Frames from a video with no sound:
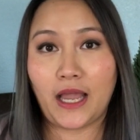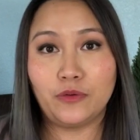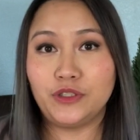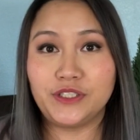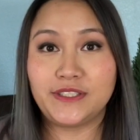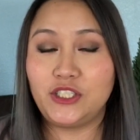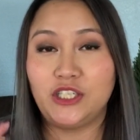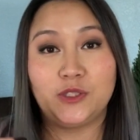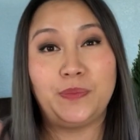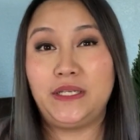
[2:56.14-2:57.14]
would just
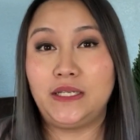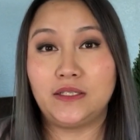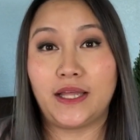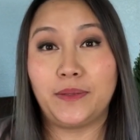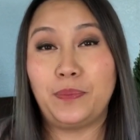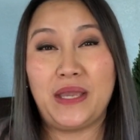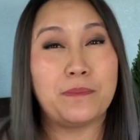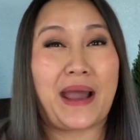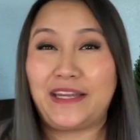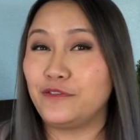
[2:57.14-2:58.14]
suggest being
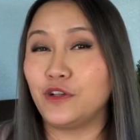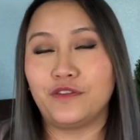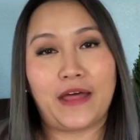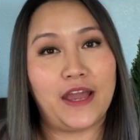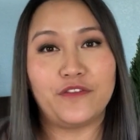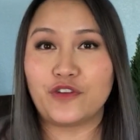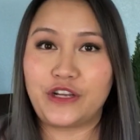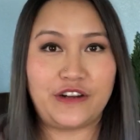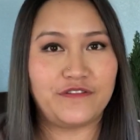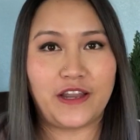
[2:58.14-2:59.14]
mindful of that if you're
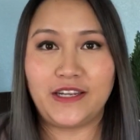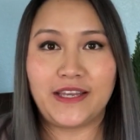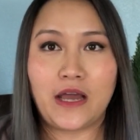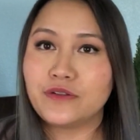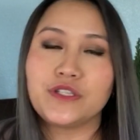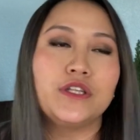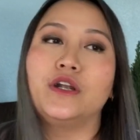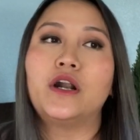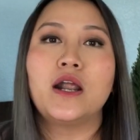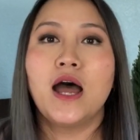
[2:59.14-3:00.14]
going to find a
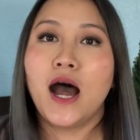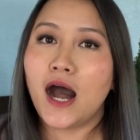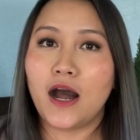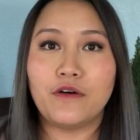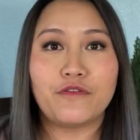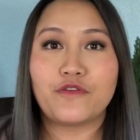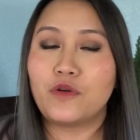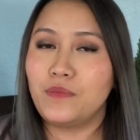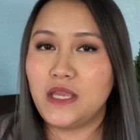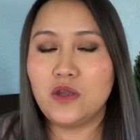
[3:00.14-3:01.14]
counselor.
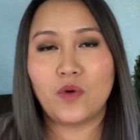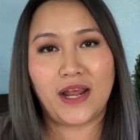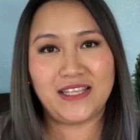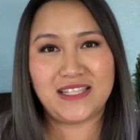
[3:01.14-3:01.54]
For me, when I